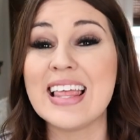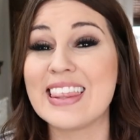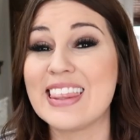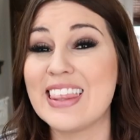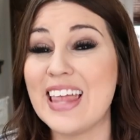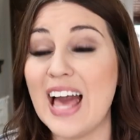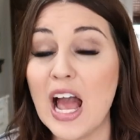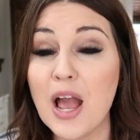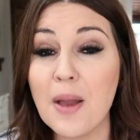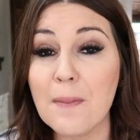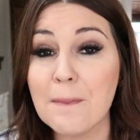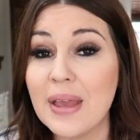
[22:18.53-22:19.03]

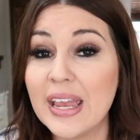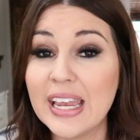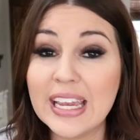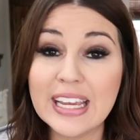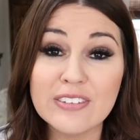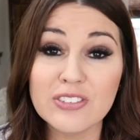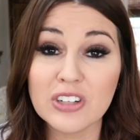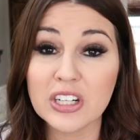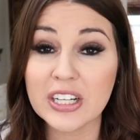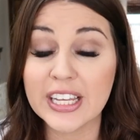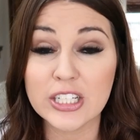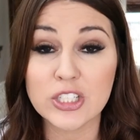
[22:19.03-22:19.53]
That may
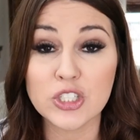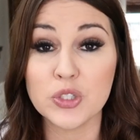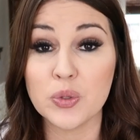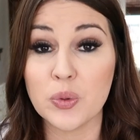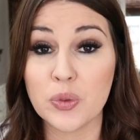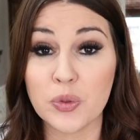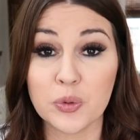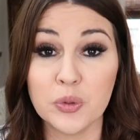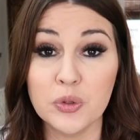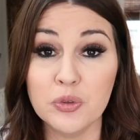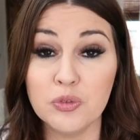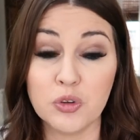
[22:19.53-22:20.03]
even get you
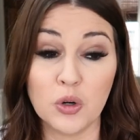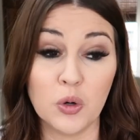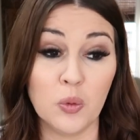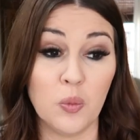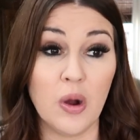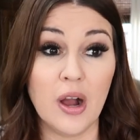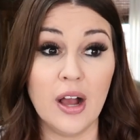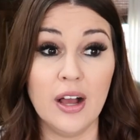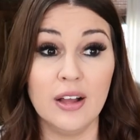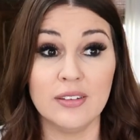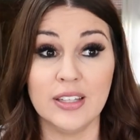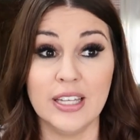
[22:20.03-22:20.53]
through for a
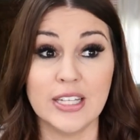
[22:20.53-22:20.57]
while.